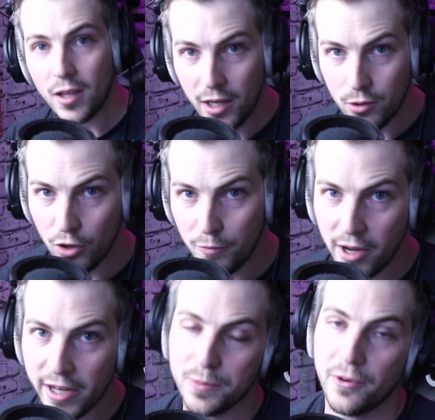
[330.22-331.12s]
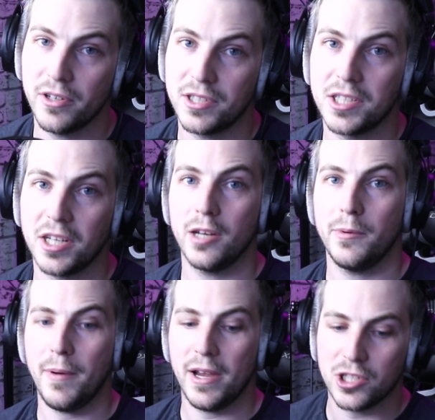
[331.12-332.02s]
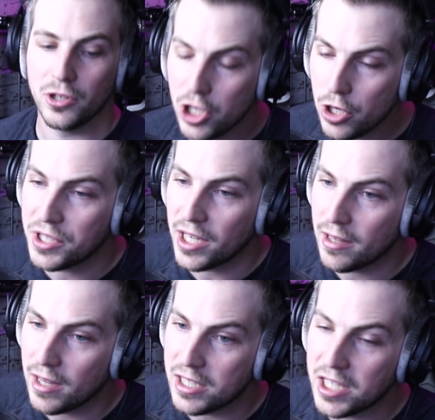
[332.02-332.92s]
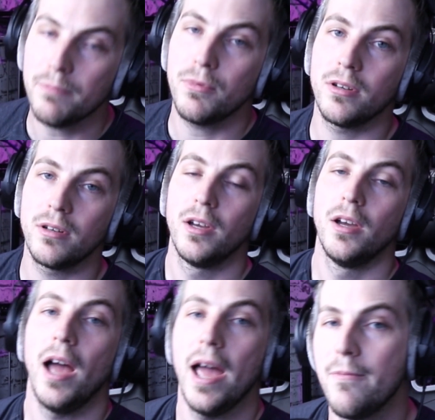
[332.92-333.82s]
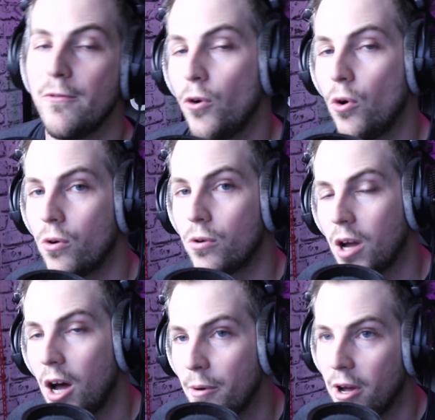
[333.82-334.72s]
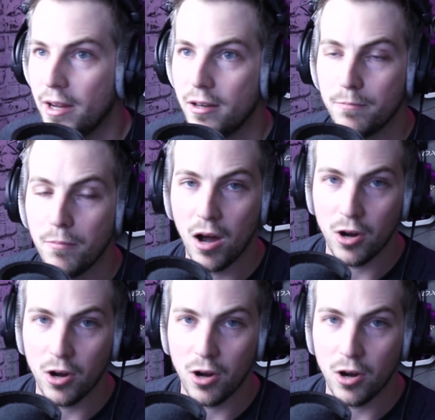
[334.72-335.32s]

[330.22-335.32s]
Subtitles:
and all of my experiences are going to be based on using the Tippmann M4 Carbine Mark